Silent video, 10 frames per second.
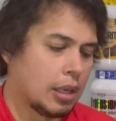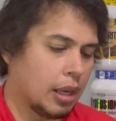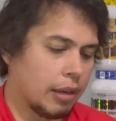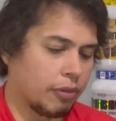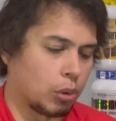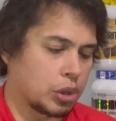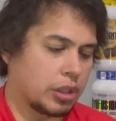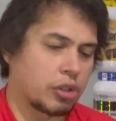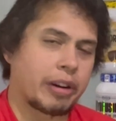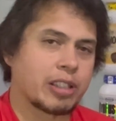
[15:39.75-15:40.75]

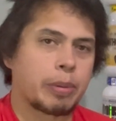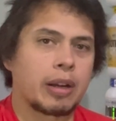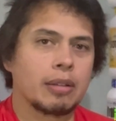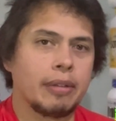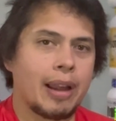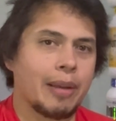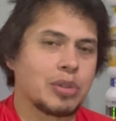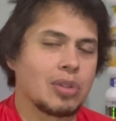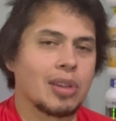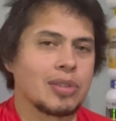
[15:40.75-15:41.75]
Unfortunately, Transparent
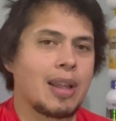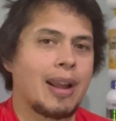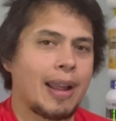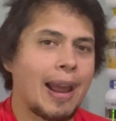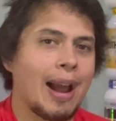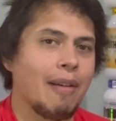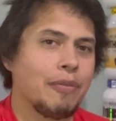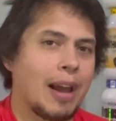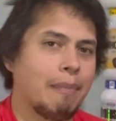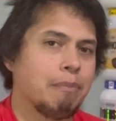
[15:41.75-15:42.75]
Labs does not have
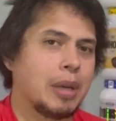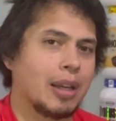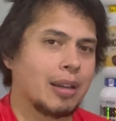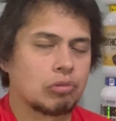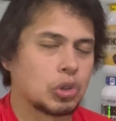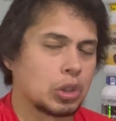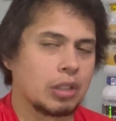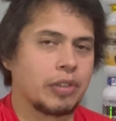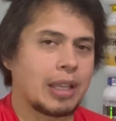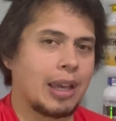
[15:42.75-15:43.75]
that big
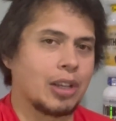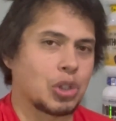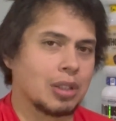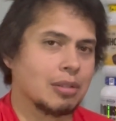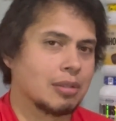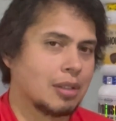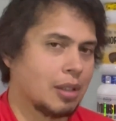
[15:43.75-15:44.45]
certification